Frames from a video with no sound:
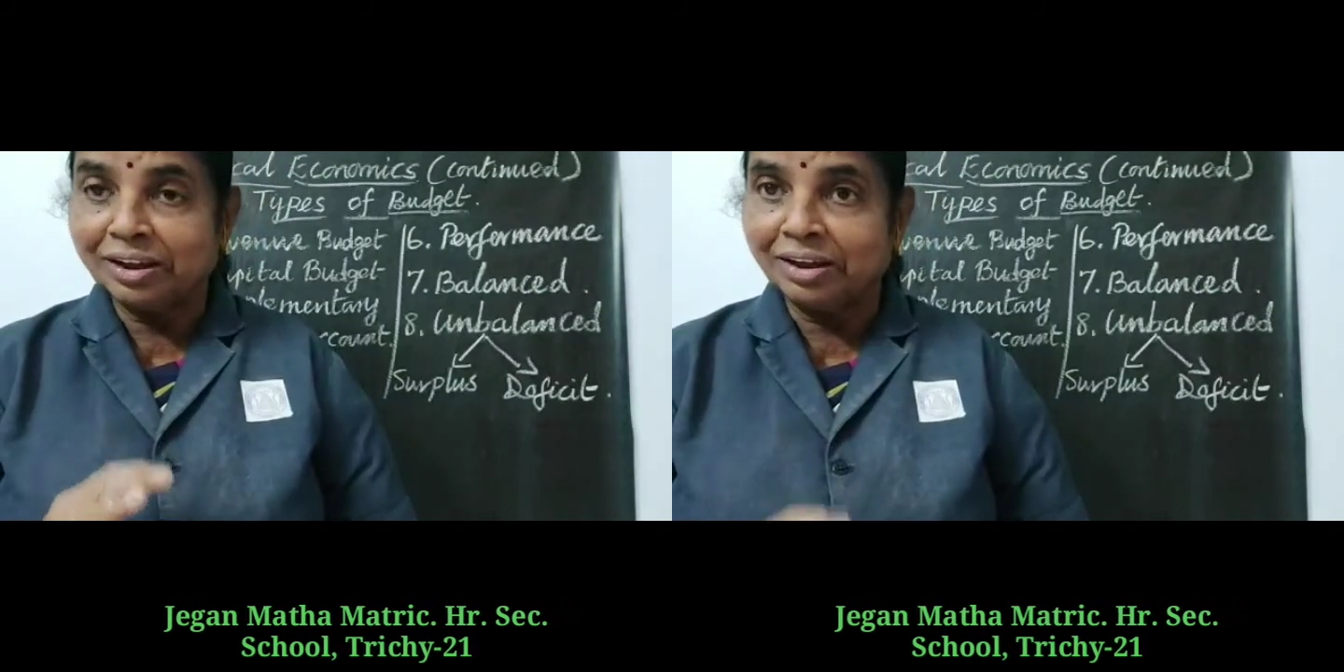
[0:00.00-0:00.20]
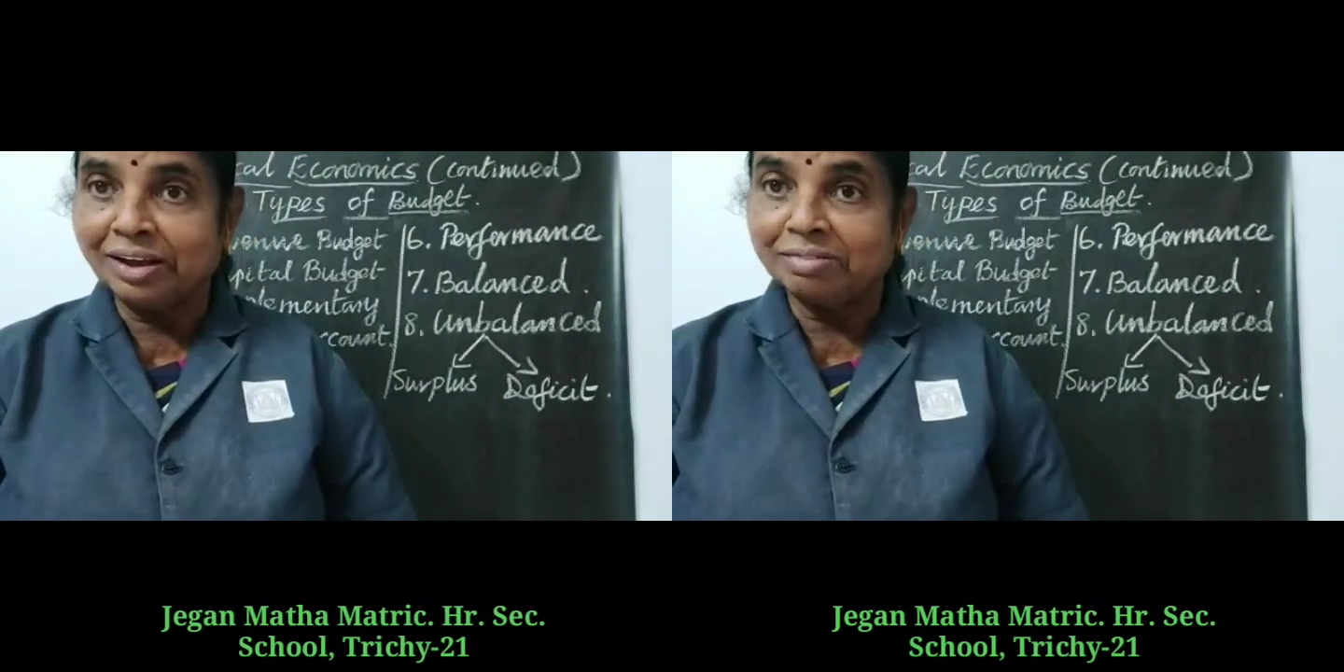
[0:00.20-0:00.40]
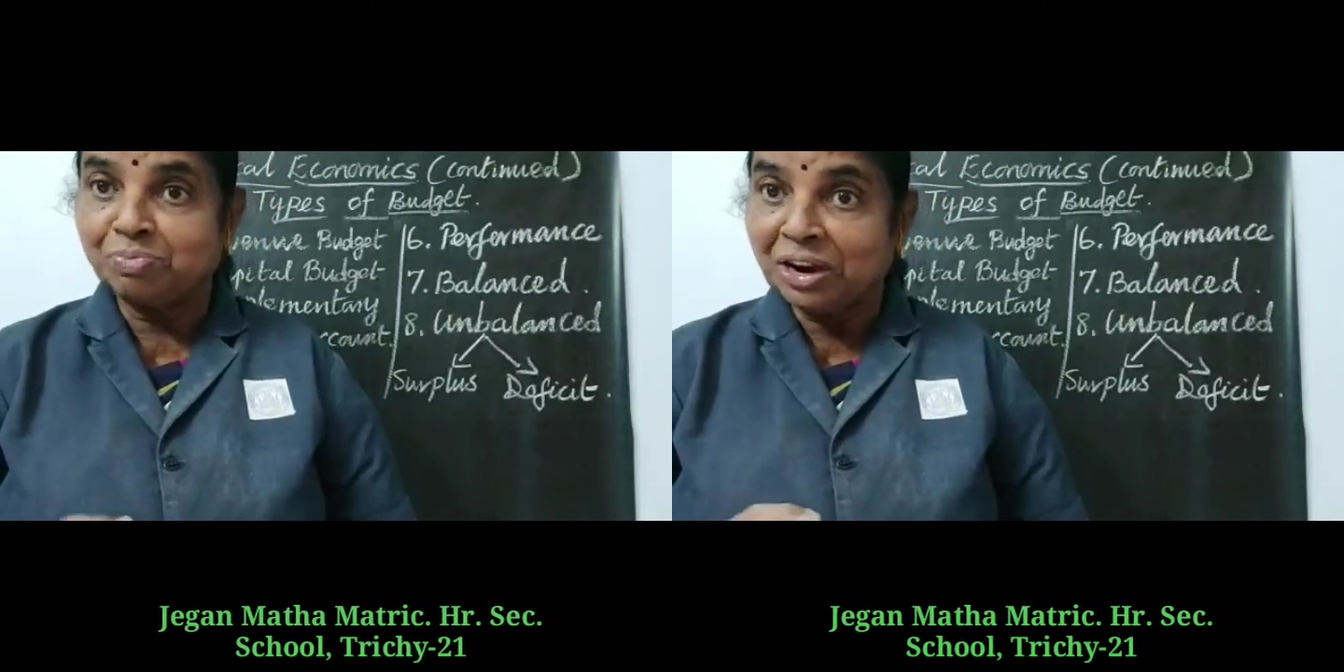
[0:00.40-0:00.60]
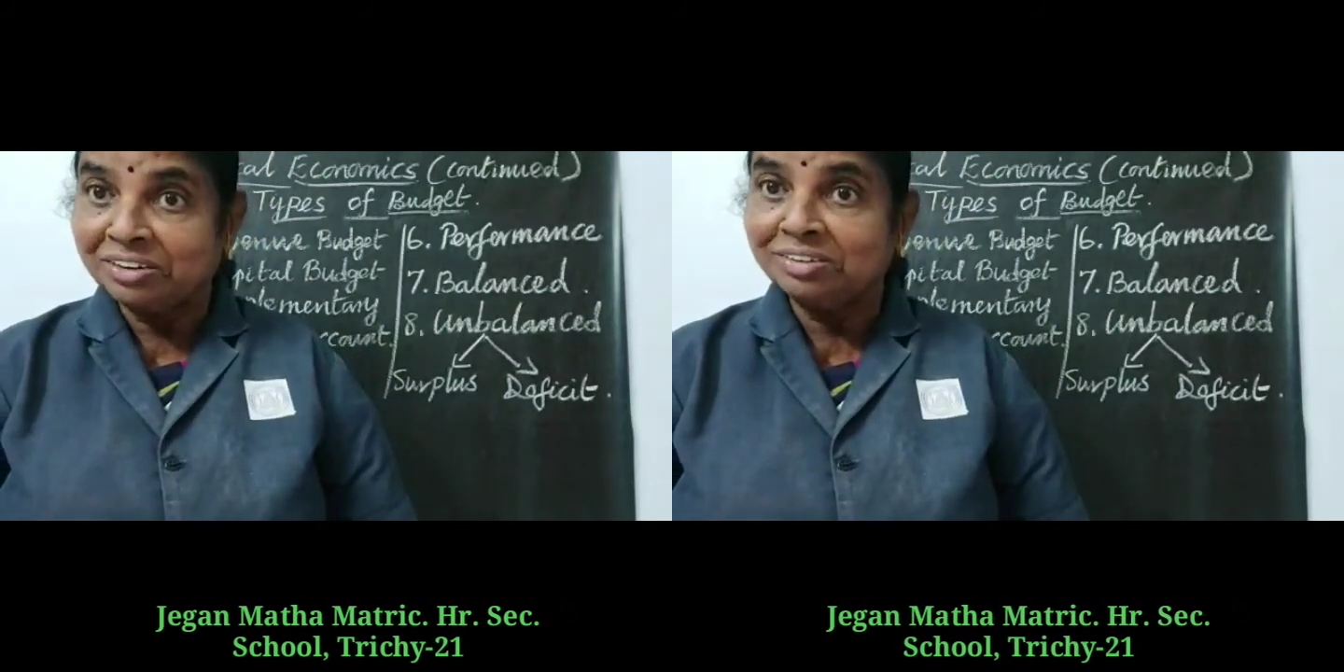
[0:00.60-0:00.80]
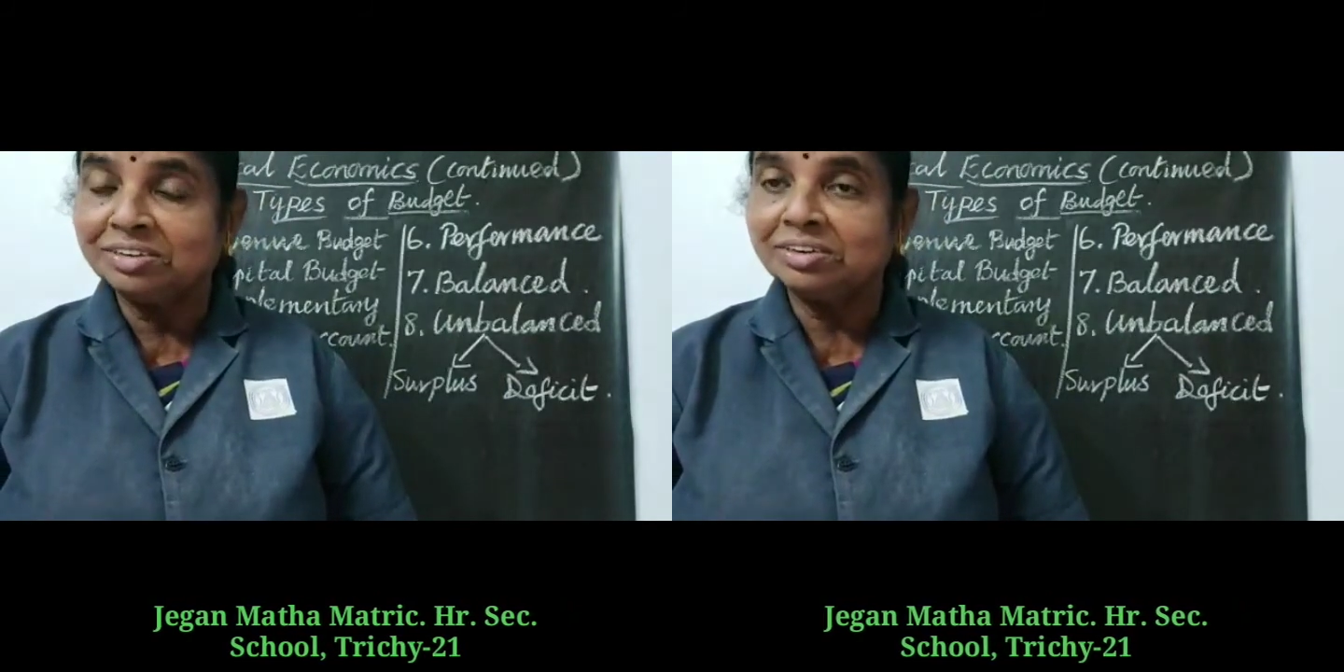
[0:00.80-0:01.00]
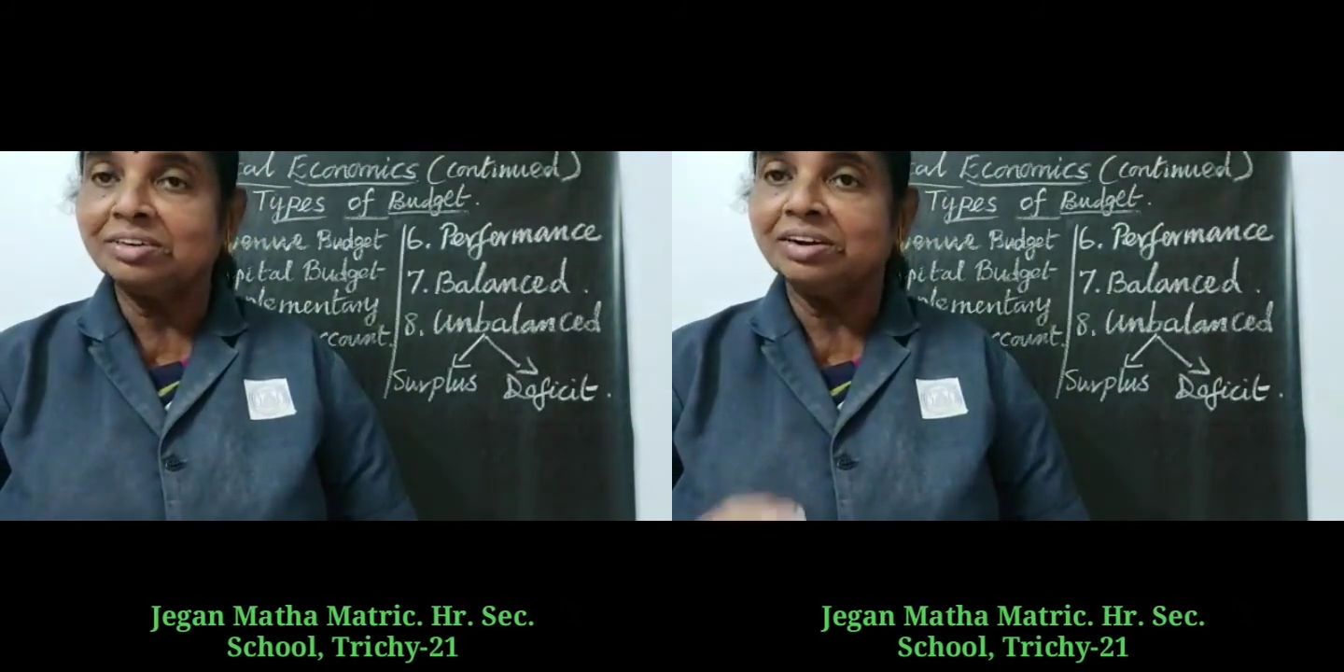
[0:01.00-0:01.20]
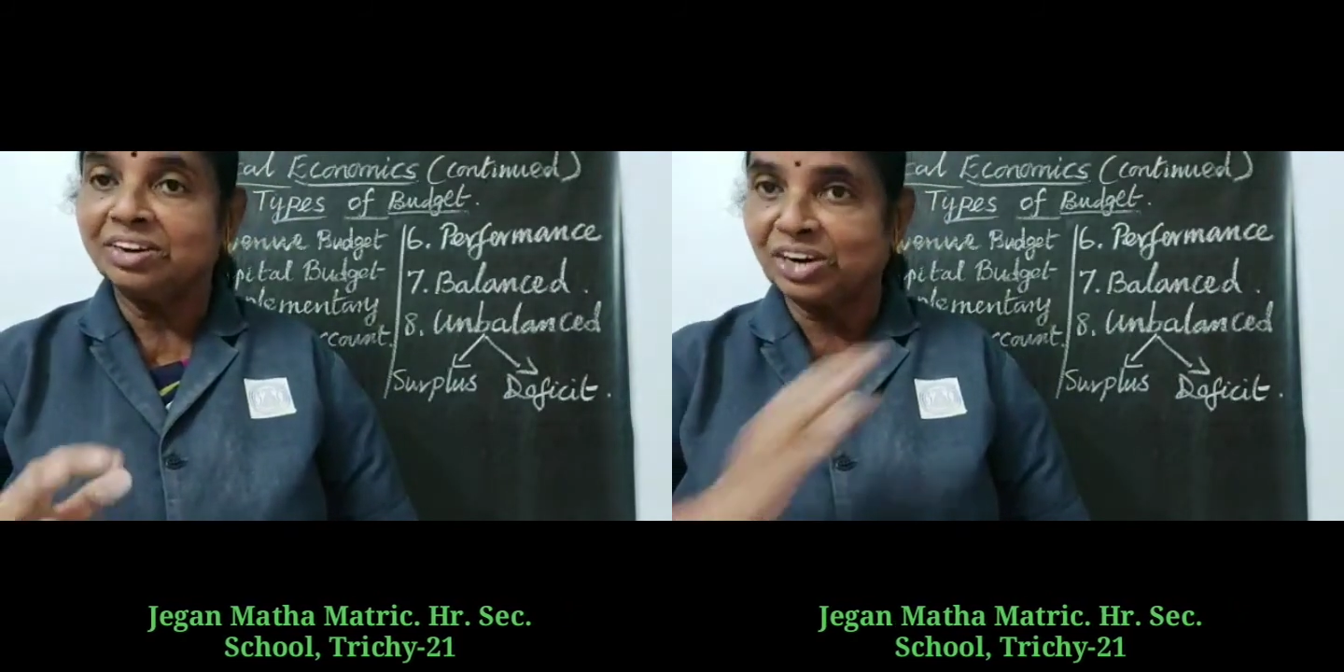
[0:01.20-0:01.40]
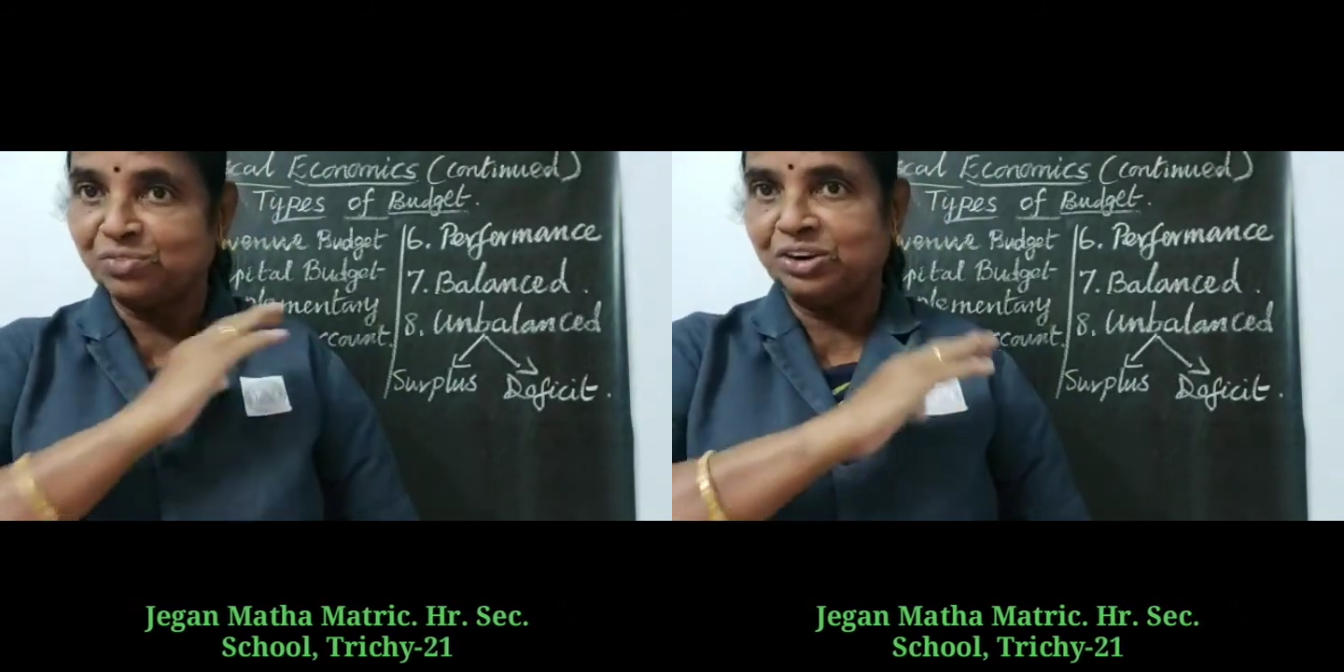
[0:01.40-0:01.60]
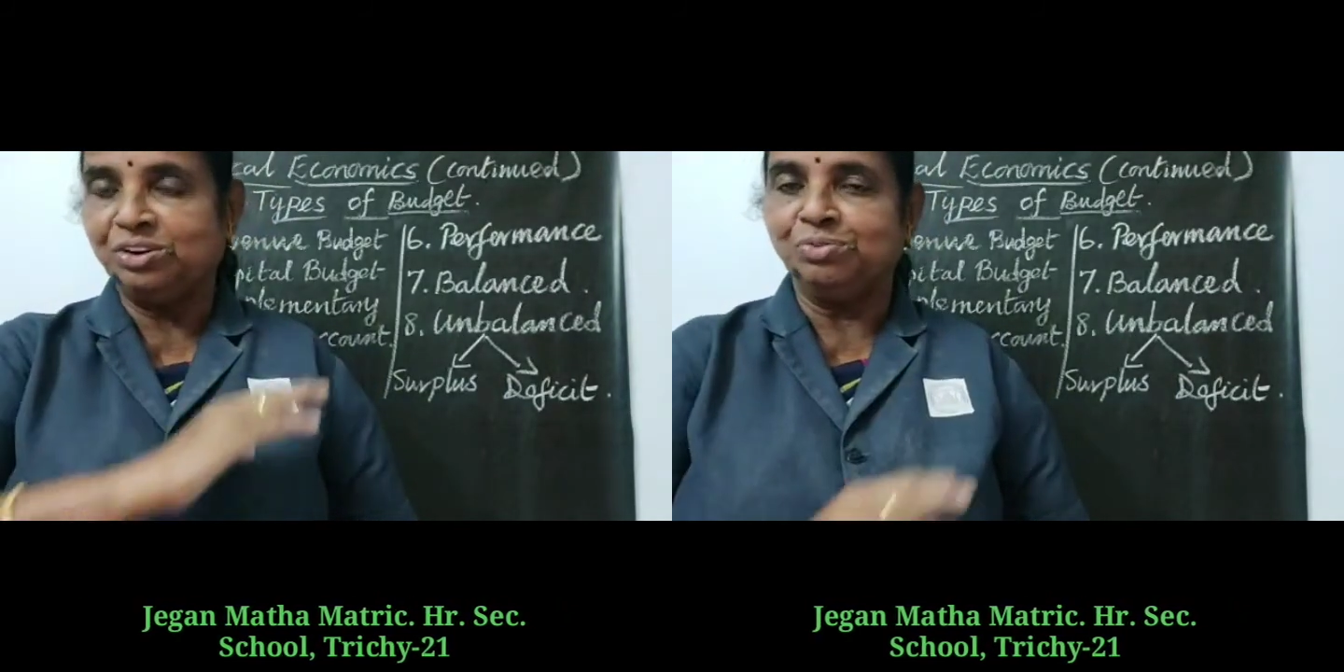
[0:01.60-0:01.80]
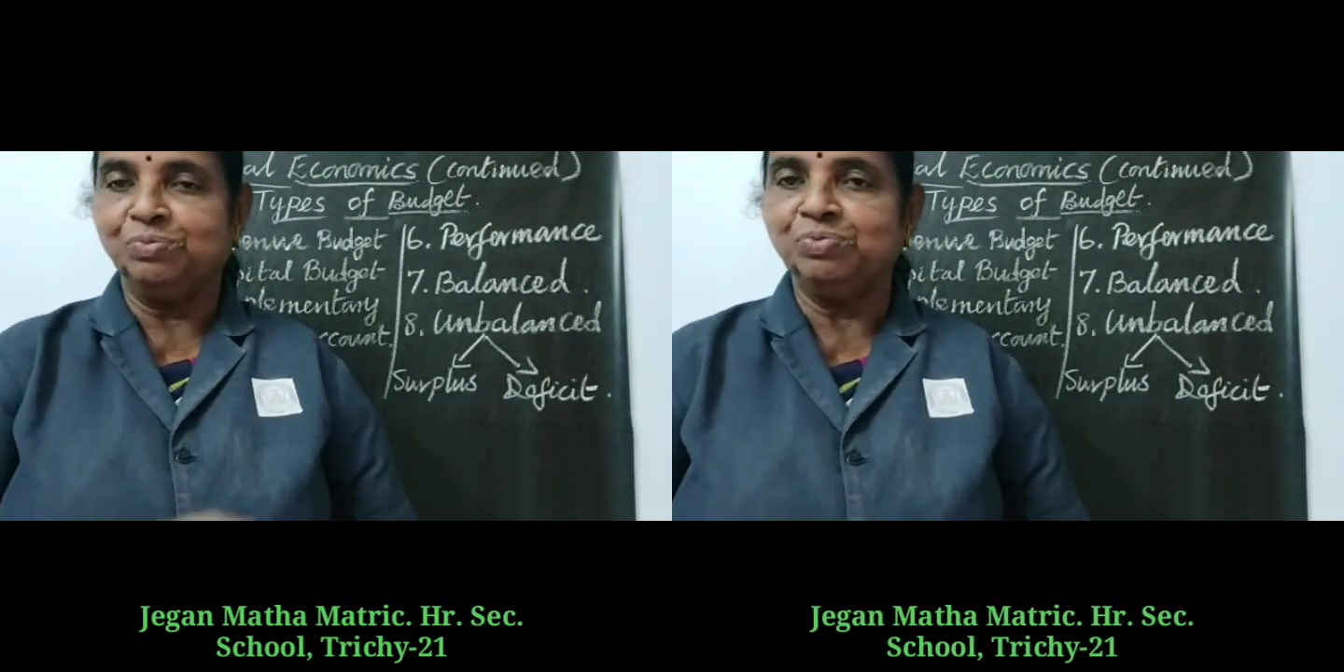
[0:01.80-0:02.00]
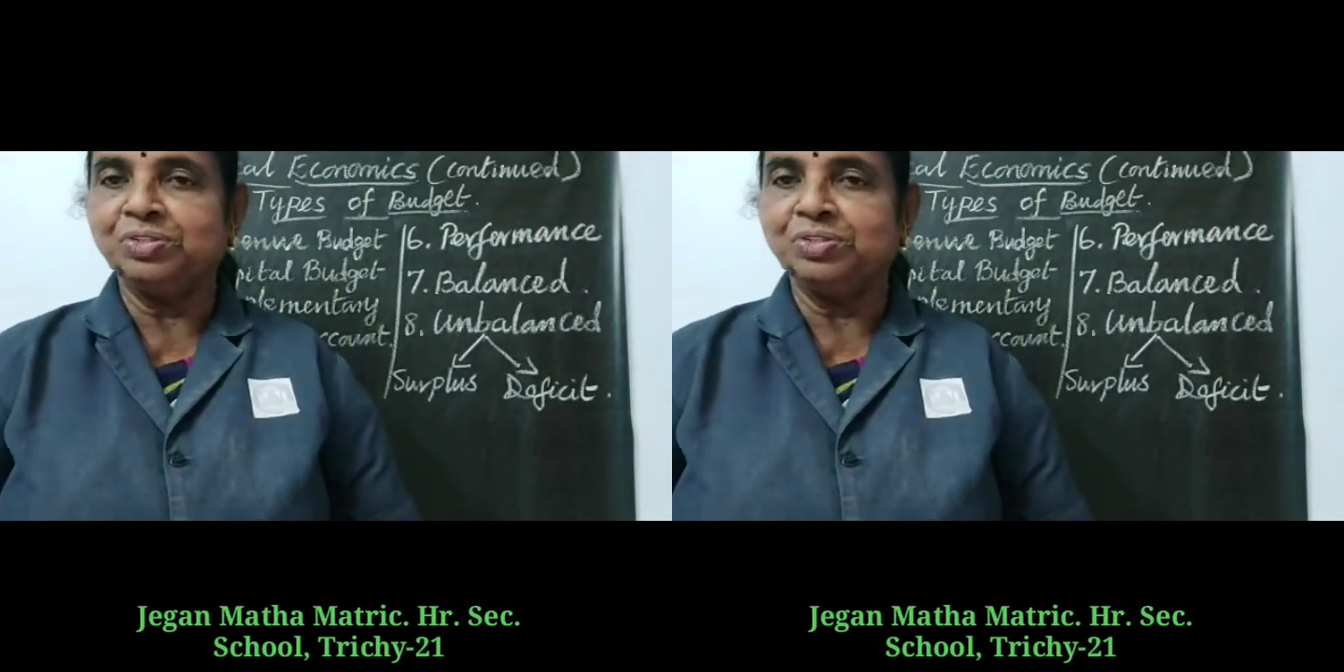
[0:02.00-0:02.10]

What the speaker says: expected revenue.